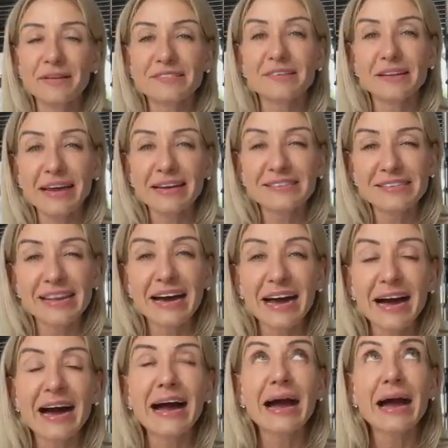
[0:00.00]
It's
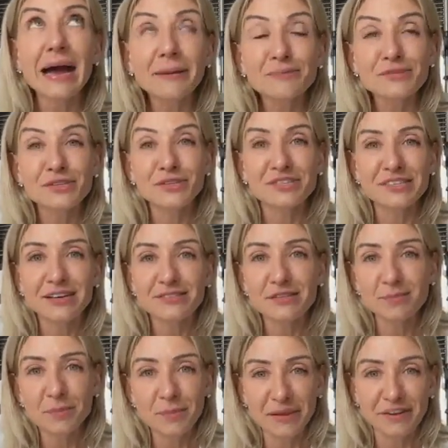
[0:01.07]
an absolute
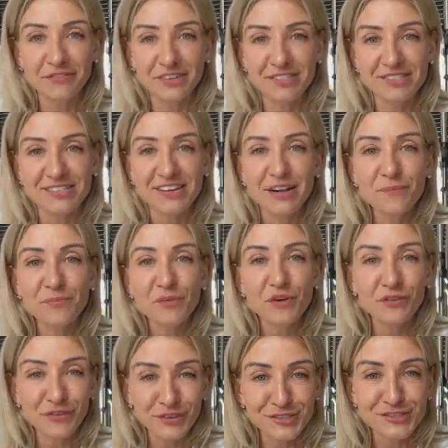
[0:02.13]
ultimate benefit
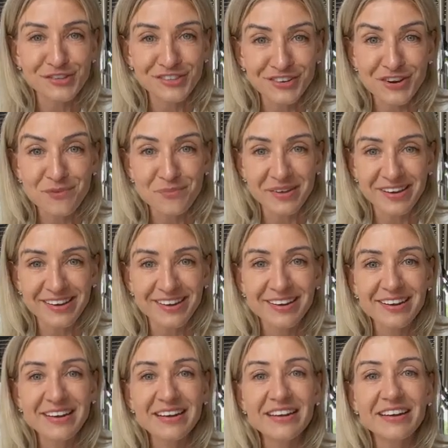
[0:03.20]
of ozone therapy
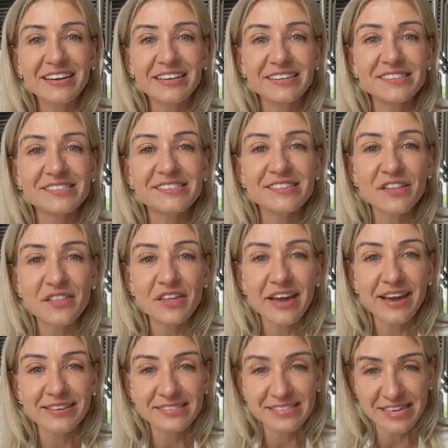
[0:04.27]
is the
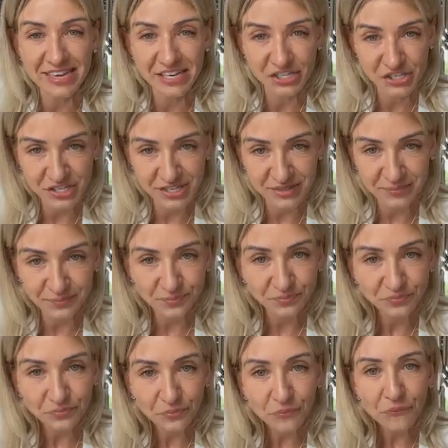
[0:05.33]

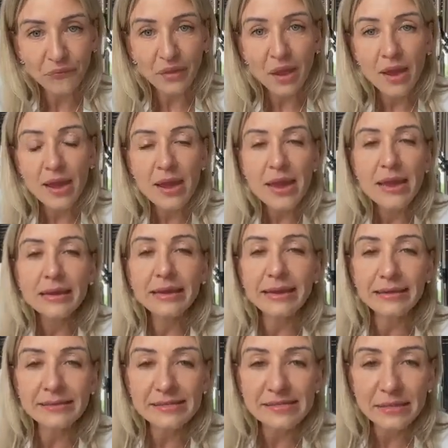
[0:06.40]
anti-aging.
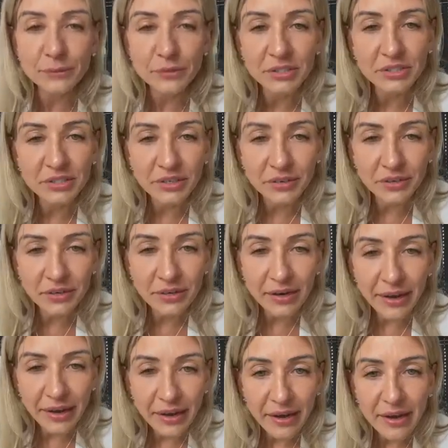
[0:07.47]
Can someone
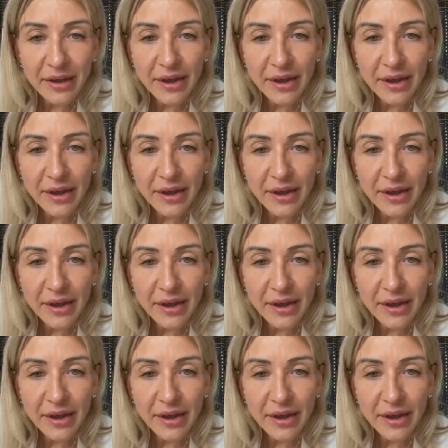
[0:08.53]
on